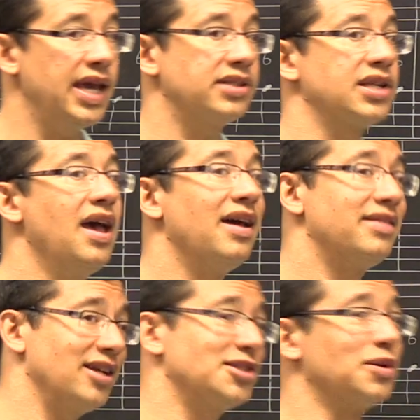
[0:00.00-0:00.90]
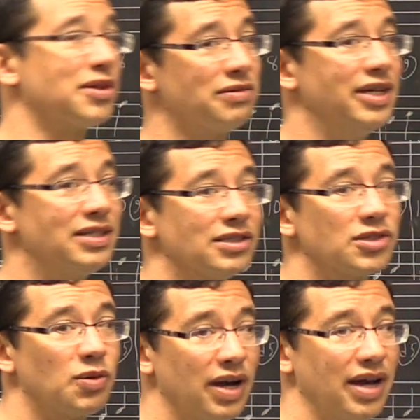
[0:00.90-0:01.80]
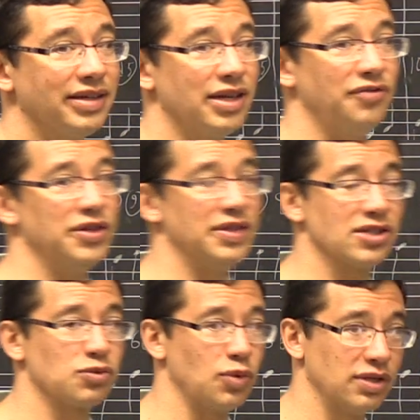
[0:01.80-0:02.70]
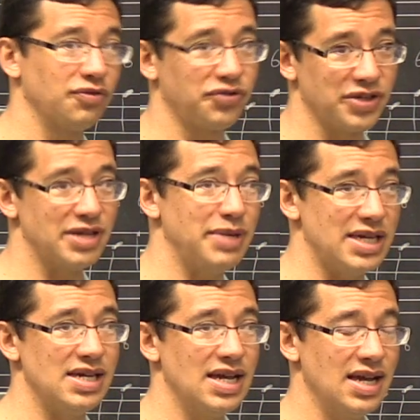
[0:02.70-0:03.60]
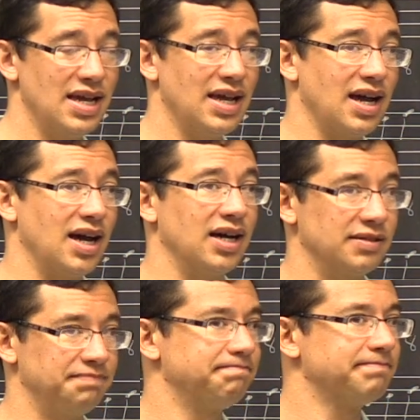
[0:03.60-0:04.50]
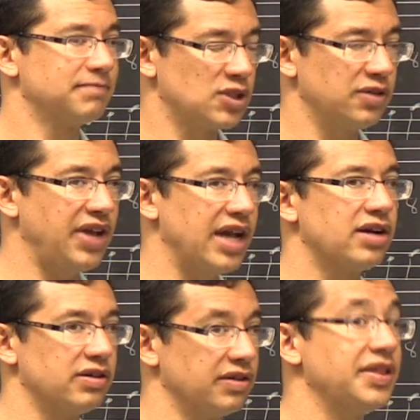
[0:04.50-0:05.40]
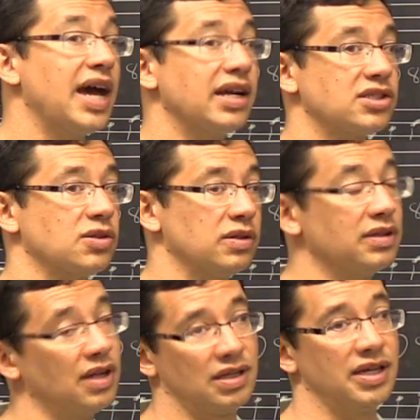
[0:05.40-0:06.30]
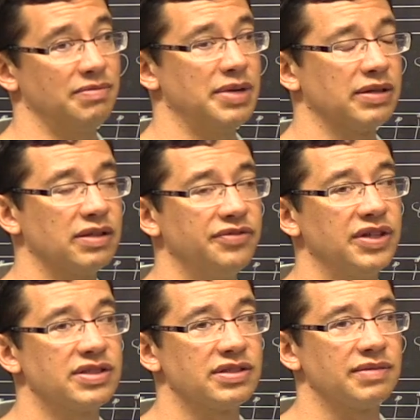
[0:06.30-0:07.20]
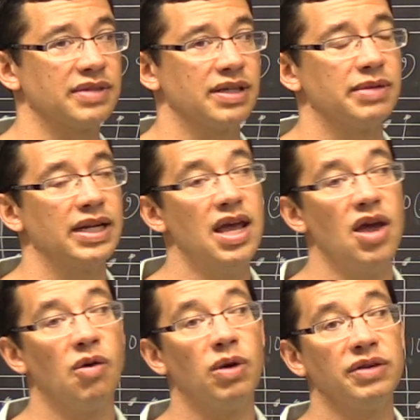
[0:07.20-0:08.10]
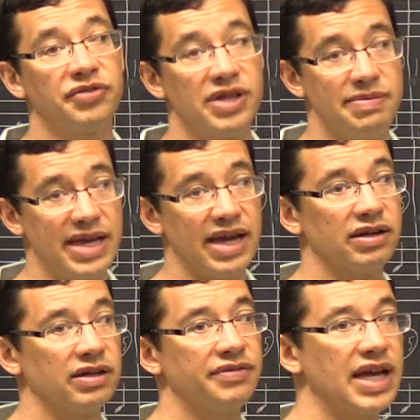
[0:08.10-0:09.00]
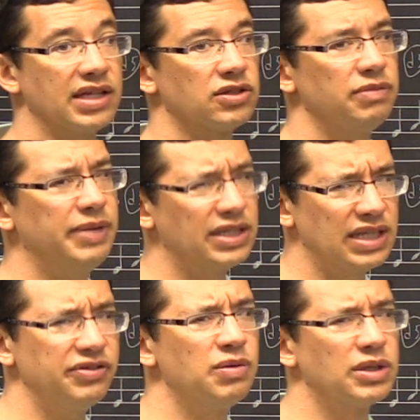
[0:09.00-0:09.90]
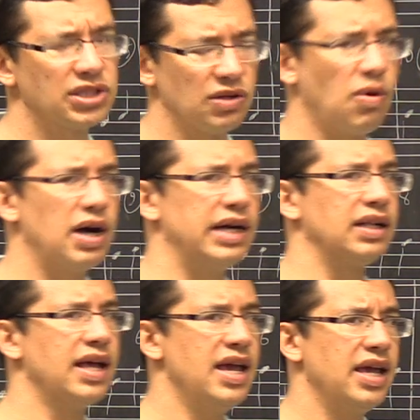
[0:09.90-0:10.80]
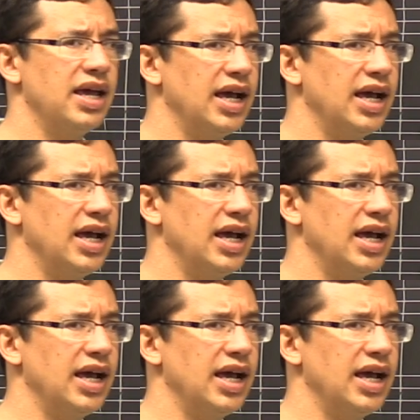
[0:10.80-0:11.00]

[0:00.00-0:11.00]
Yes, that's one of the reasons why I give you this one freebie sort of error of that sort, not like parallel fifths or something, but one freebie error of that sort, because every once in a while,